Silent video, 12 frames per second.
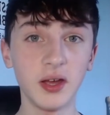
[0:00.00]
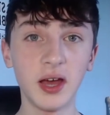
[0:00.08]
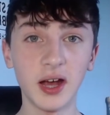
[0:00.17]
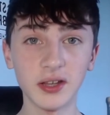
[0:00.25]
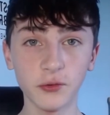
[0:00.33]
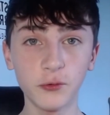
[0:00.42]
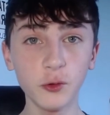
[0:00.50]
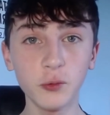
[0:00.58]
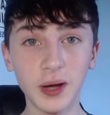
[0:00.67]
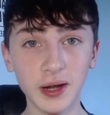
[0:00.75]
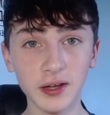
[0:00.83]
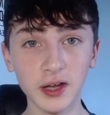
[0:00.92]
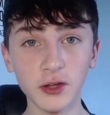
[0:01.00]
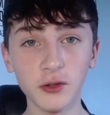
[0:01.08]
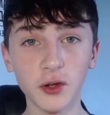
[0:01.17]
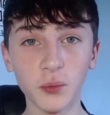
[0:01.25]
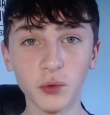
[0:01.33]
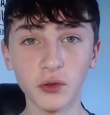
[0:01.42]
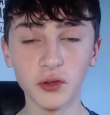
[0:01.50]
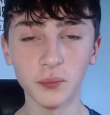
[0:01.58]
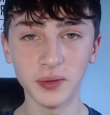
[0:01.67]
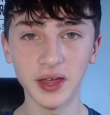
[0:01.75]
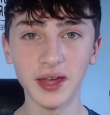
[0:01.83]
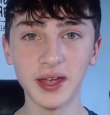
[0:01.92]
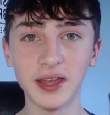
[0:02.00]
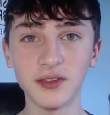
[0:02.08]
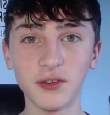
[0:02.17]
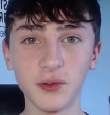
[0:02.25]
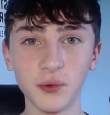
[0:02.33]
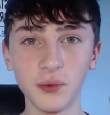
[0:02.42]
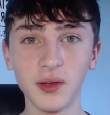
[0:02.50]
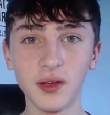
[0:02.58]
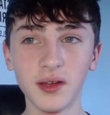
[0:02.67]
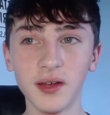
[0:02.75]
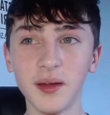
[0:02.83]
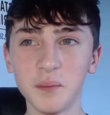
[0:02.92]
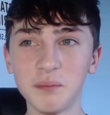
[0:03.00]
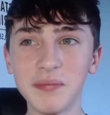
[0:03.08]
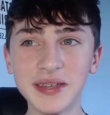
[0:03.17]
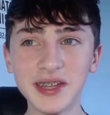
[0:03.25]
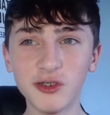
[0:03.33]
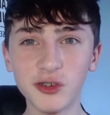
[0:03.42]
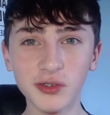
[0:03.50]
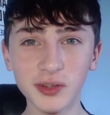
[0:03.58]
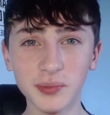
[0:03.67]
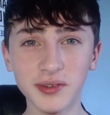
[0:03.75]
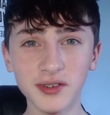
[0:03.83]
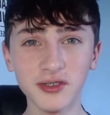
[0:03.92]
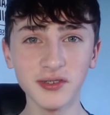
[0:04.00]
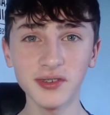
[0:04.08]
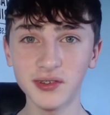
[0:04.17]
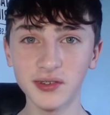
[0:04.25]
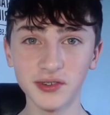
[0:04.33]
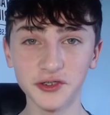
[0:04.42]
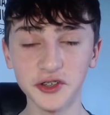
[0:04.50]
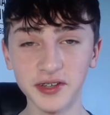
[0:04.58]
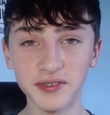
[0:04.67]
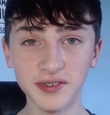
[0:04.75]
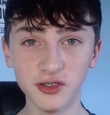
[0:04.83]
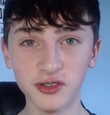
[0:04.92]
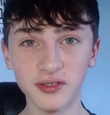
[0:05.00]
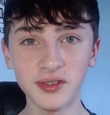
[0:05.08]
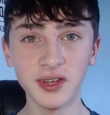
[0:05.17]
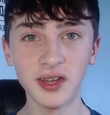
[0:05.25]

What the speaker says: As a fullback, you don't want them getting into many shooting positions, because on transition,